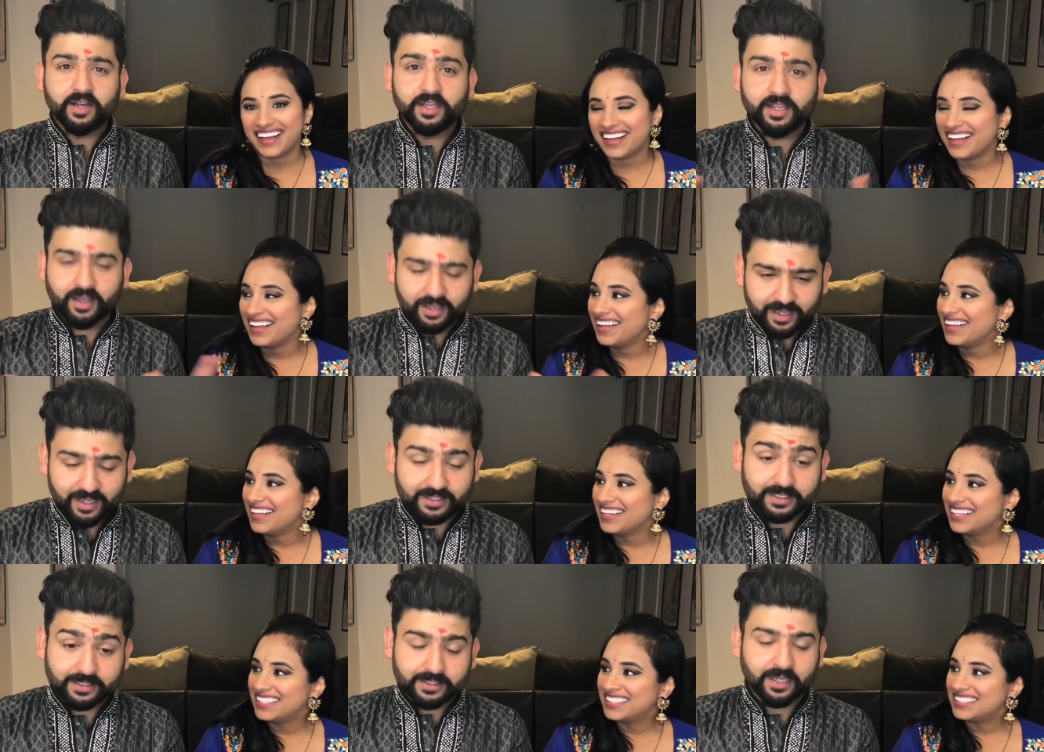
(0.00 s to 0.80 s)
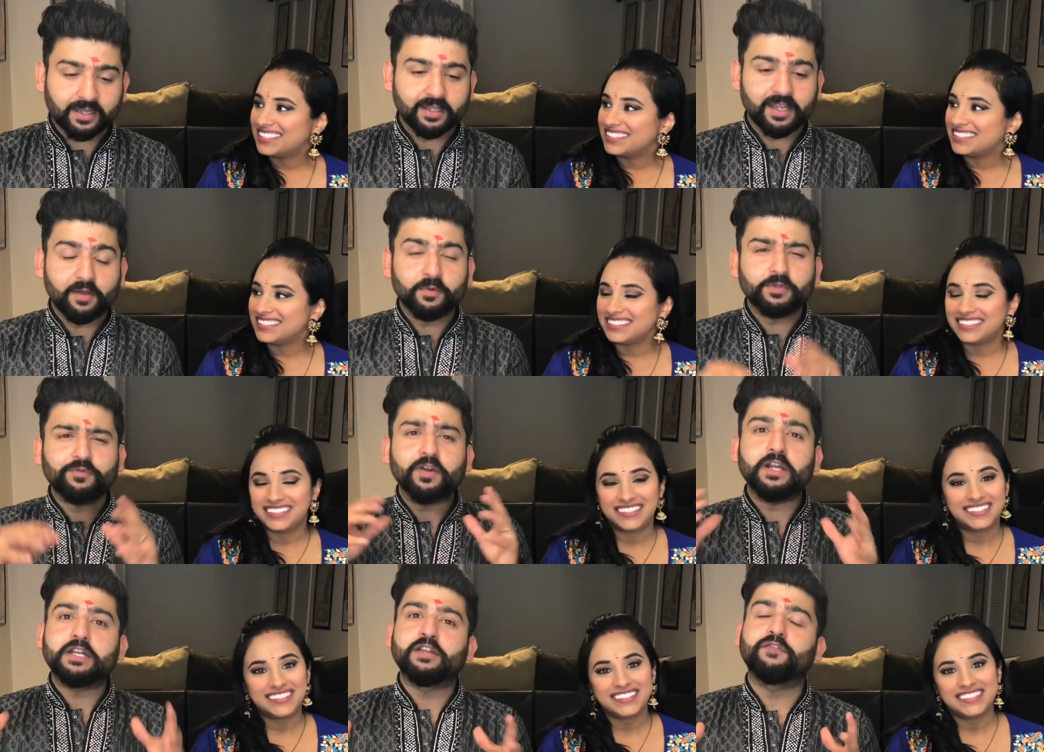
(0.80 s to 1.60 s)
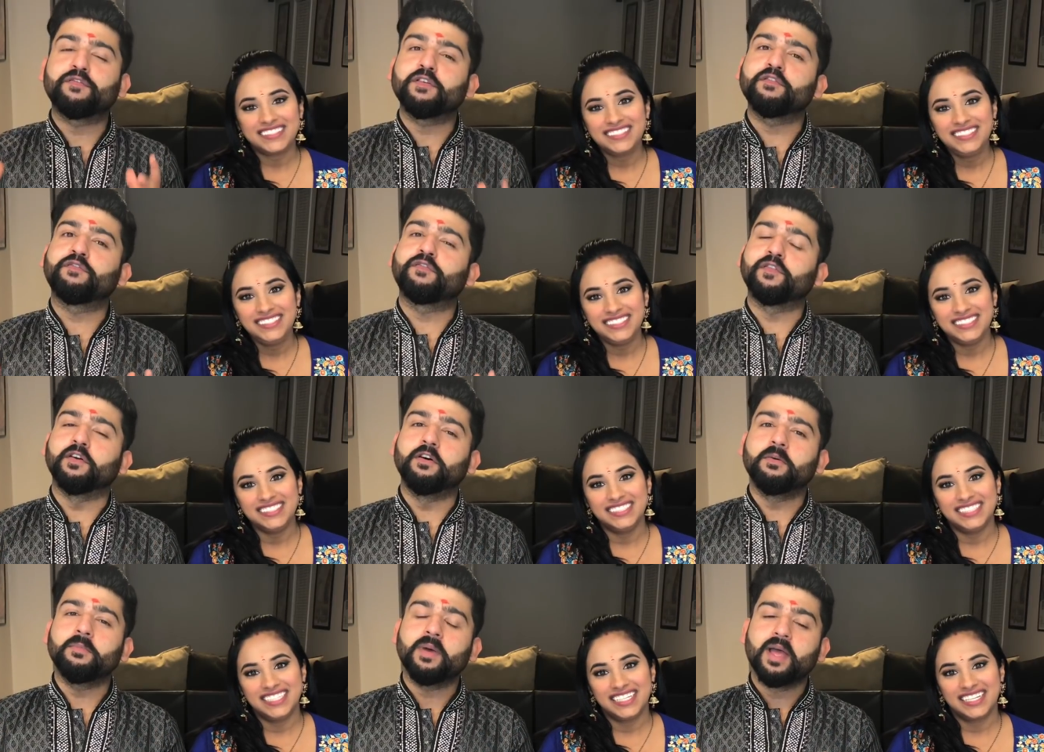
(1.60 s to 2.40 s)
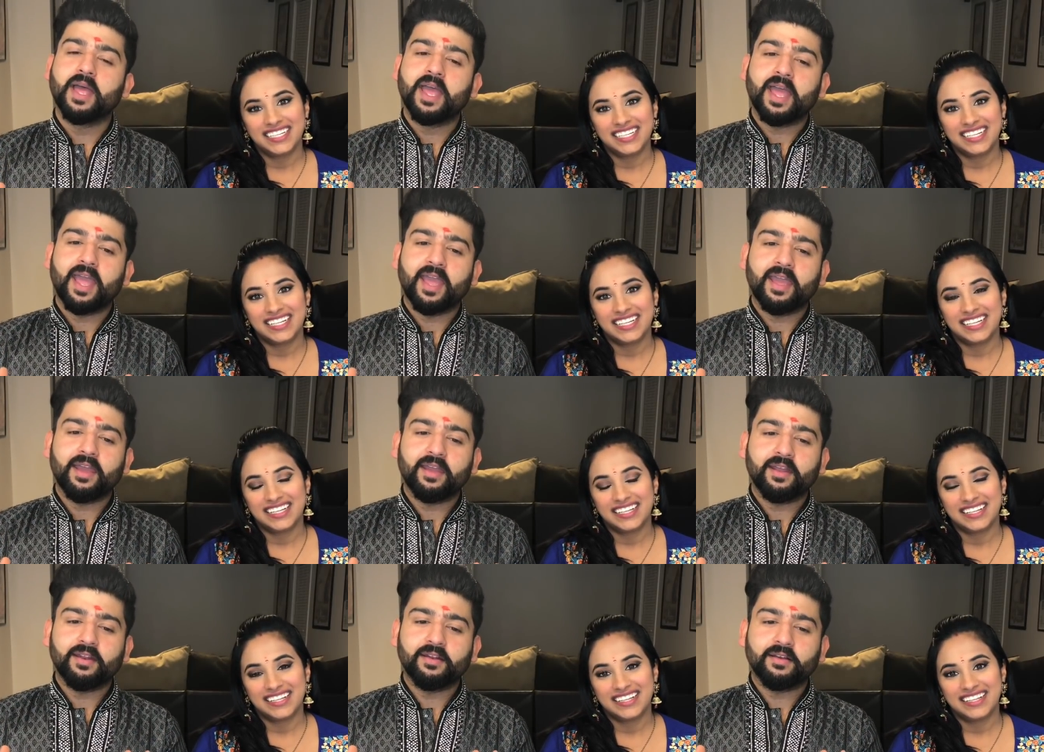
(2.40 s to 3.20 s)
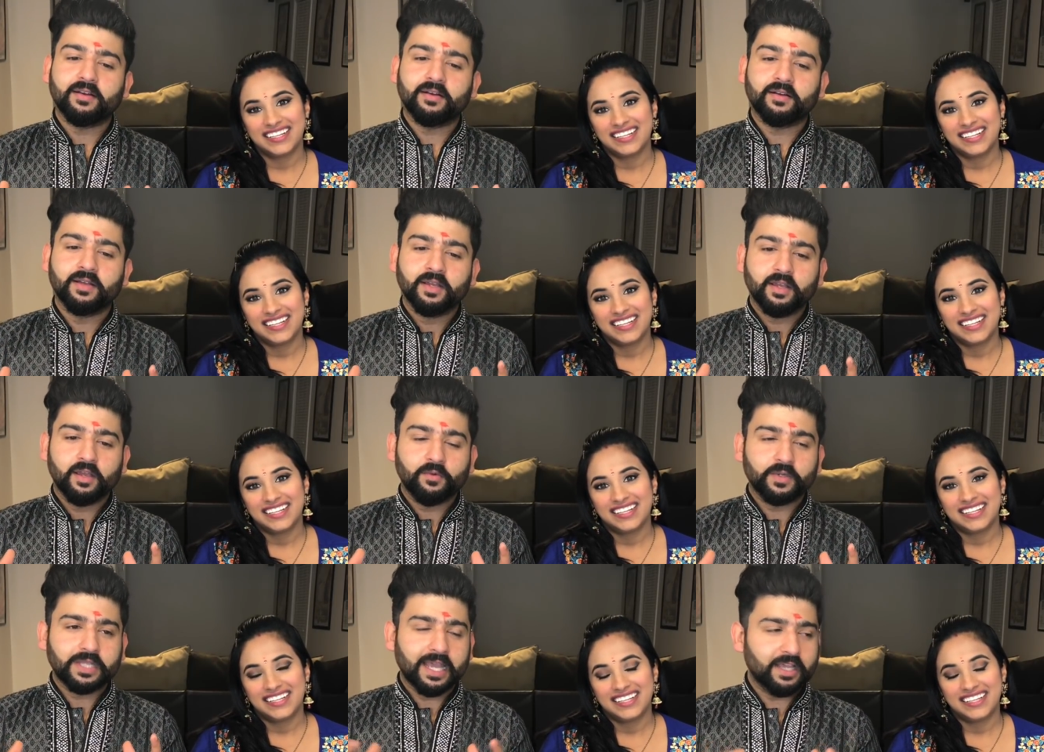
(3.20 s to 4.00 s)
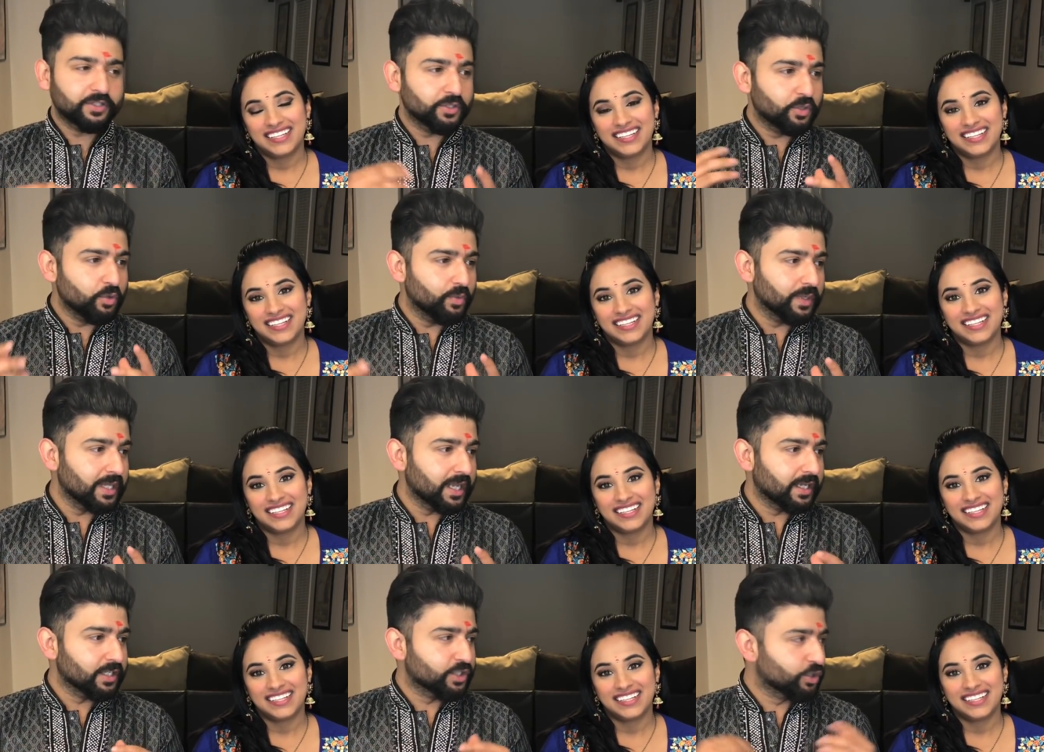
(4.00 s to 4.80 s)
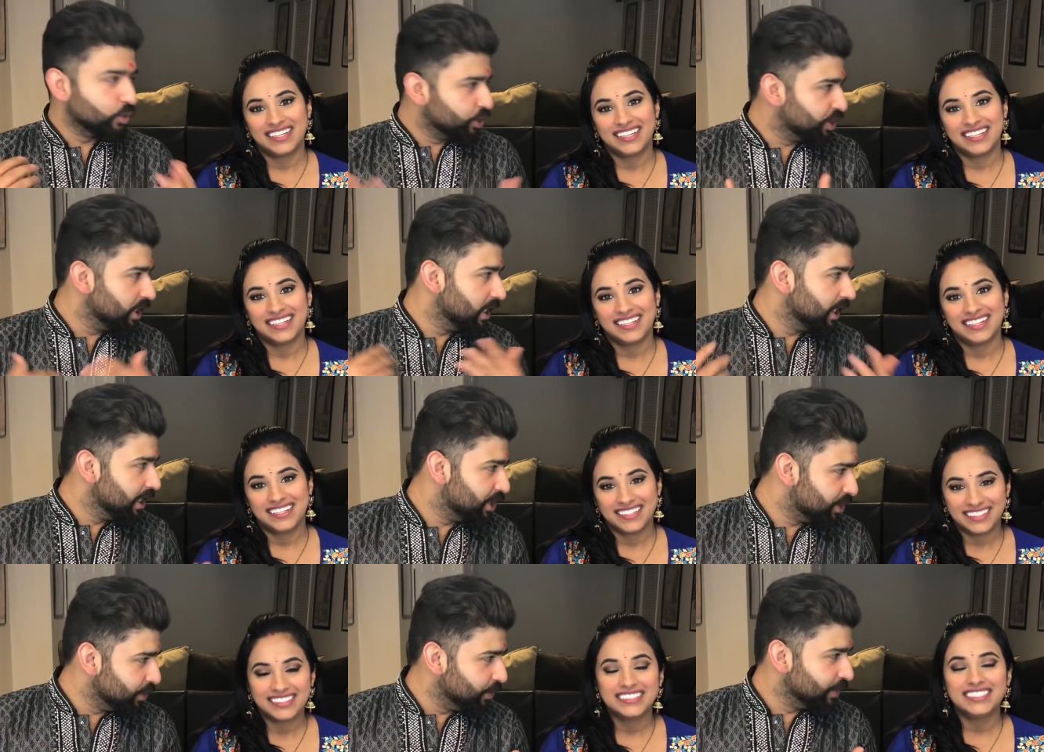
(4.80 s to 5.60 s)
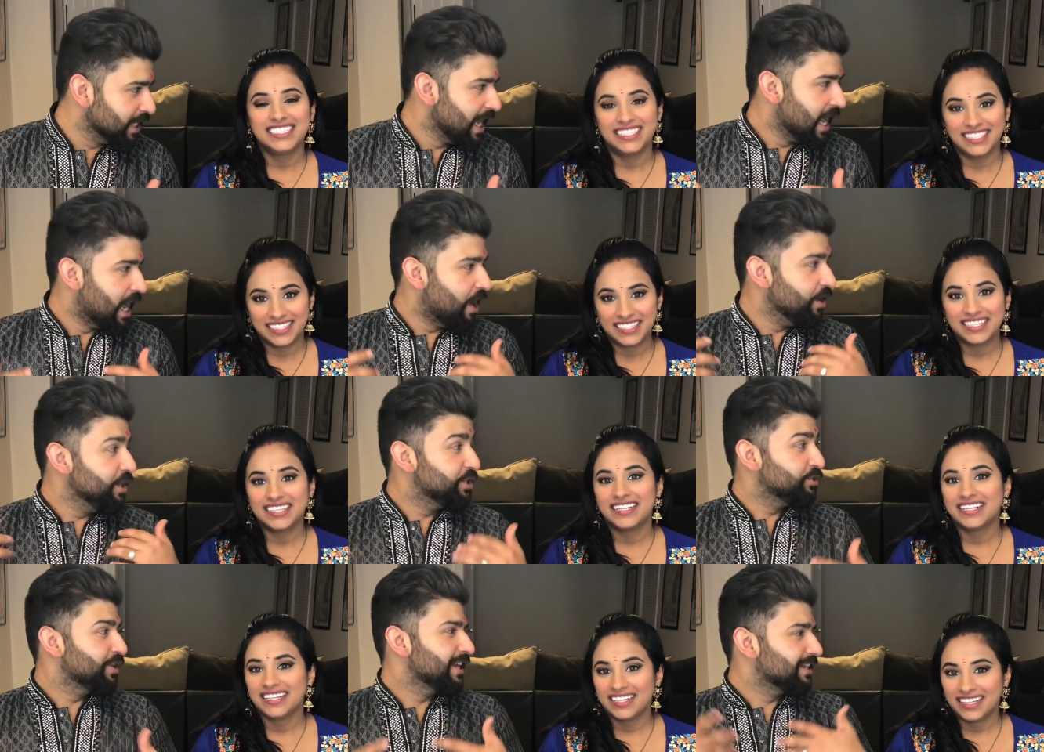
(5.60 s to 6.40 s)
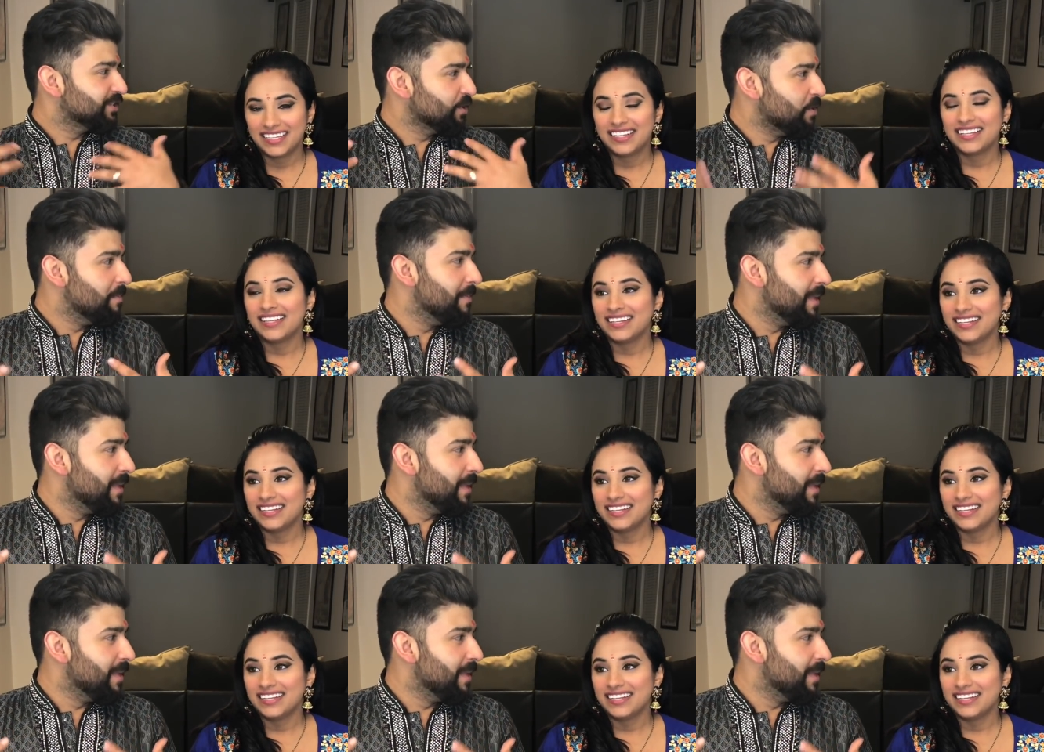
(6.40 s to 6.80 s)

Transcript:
Speaker 1: Anniyan, yes, exactly. It was very different film and uh, it was has to do with like a social issue how he used to get so